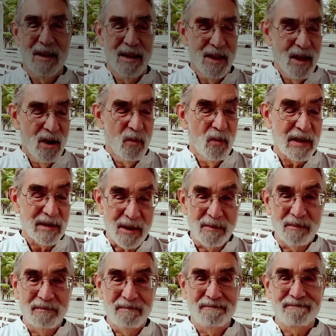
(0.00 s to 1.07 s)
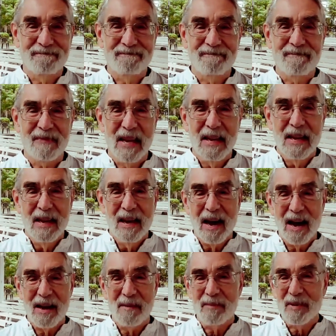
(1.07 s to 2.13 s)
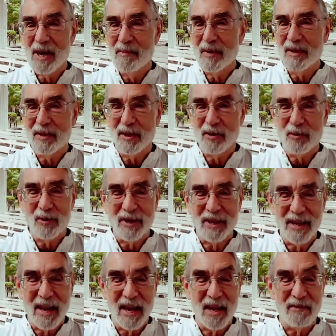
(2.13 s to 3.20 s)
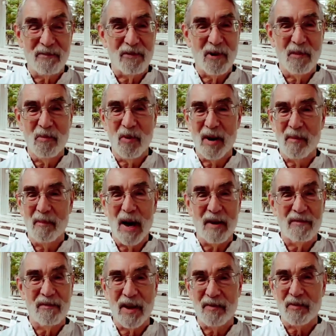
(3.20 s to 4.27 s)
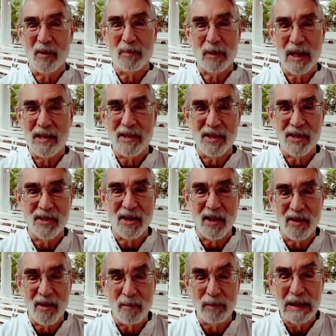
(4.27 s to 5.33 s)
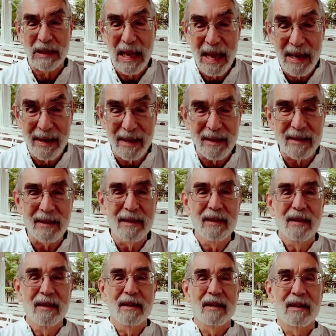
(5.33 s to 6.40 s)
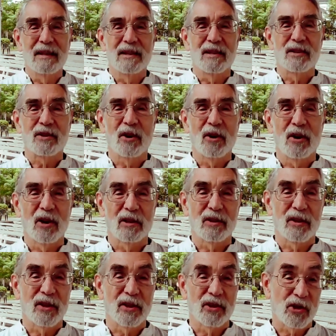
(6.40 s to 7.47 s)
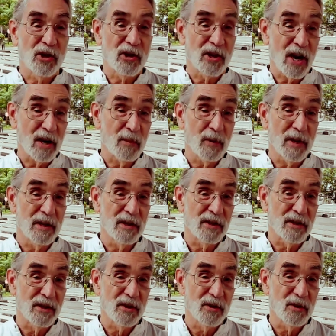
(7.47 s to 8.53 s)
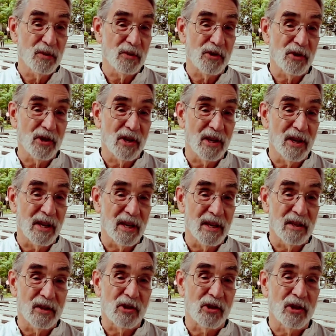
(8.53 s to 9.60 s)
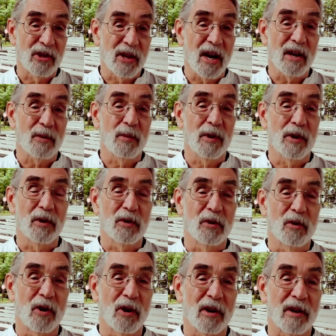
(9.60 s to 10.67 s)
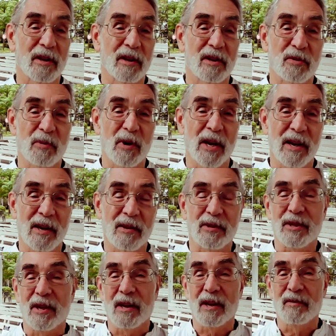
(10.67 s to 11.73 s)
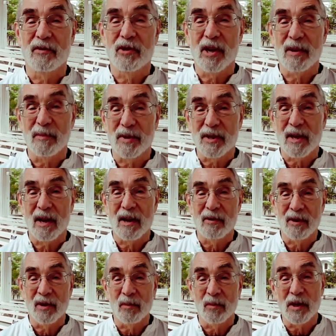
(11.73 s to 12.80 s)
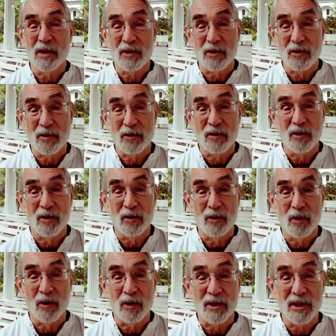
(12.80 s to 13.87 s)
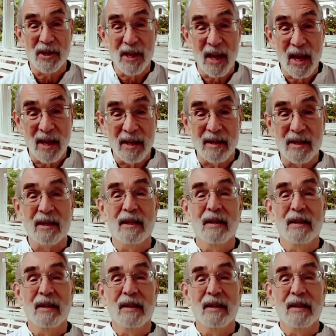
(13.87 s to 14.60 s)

Welcome. I am coming to you today from one of my favorite places on the planet. It is called the Chautauqua Institution in Chautauqua, New York. It is right outside of Jamestown in Western New York State.